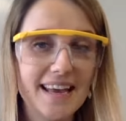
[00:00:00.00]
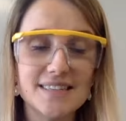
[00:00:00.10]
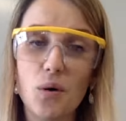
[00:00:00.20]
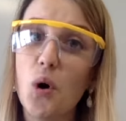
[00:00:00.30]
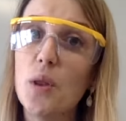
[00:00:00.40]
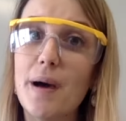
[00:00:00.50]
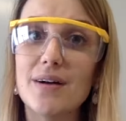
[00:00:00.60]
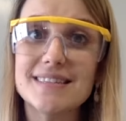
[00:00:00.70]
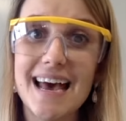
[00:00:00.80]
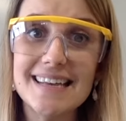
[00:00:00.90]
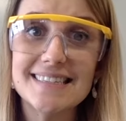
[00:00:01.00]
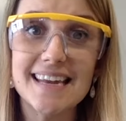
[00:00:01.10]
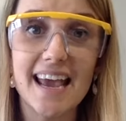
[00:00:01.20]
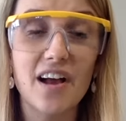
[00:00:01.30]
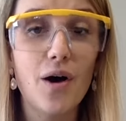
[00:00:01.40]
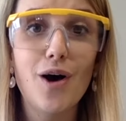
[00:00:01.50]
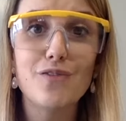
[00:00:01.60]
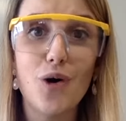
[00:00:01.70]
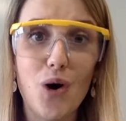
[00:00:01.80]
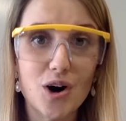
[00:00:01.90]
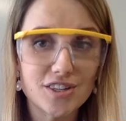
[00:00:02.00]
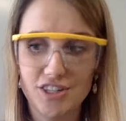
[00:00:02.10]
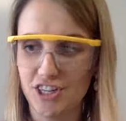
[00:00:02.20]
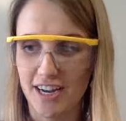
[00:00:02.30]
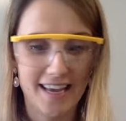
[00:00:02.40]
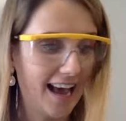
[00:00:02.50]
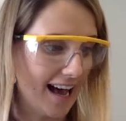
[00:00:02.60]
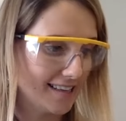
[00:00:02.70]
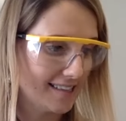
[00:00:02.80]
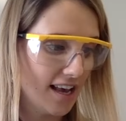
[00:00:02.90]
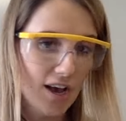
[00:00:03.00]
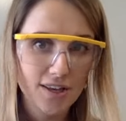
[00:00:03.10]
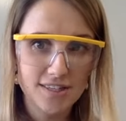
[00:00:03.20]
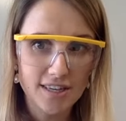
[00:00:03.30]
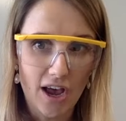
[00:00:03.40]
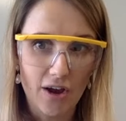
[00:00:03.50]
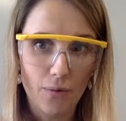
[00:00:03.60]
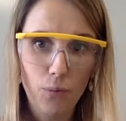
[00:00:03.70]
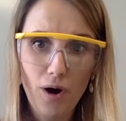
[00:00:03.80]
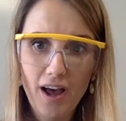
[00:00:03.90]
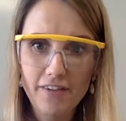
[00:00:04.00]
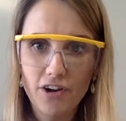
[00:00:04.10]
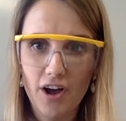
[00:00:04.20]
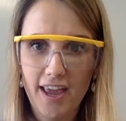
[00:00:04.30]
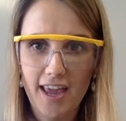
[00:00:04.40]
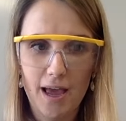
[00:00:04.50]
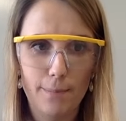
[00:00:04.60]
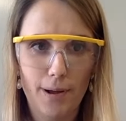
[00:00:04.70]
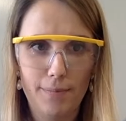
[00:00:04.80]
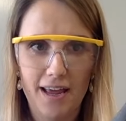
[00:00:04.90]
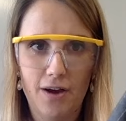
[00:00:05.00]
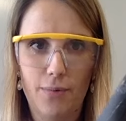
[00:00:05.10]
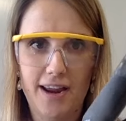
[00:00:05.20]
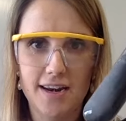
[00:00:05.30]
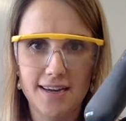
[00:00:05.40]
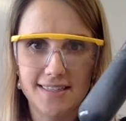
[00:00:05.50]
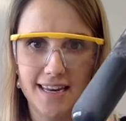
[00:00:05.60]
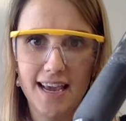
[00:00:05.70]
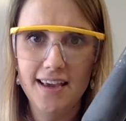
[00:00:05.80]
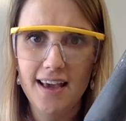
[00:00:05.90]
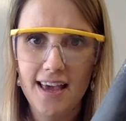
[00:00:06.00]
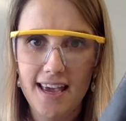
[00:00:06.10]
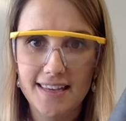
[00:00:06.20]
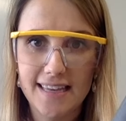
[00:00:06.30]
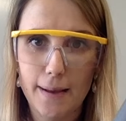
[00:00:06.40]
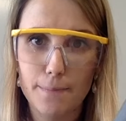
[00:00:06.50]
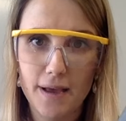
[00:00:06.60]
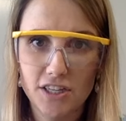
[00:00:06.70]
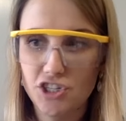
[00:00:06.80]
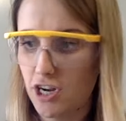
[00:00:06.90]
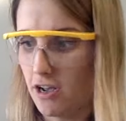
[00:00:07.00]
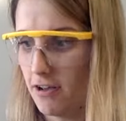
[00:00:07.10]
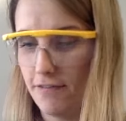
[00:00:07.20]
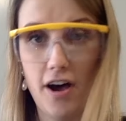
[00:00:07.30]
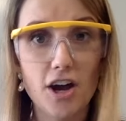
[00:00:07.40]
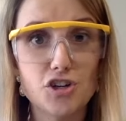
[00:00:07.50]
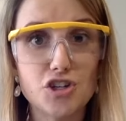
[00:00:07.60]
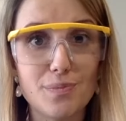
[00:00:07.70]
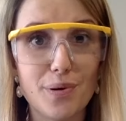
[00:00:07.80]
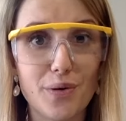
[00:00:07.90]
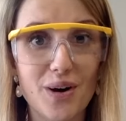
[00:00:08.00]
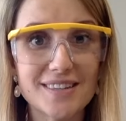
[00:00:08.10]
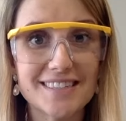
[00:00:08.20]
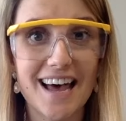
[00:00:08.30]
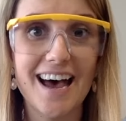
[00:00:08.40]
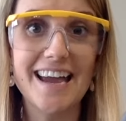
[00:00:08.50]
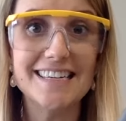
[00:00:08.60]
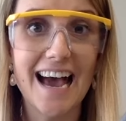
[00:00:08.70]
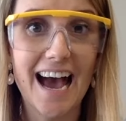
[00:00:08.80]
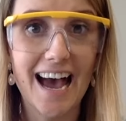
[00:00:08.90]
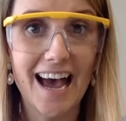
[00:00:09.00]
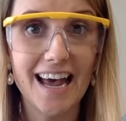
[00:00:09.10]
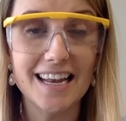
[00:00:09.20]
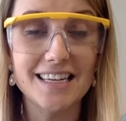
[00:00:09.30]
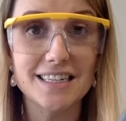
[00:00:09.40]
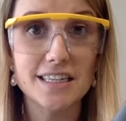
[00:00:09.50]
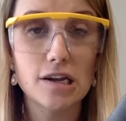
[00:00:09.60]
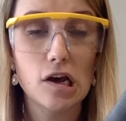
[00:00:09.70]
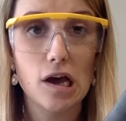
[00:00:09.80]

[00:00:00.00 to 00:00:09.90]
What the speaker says: is all about testing for oxygen gas. So what I've got here bubbling away nicely is a mixture of hydrogen peroxide and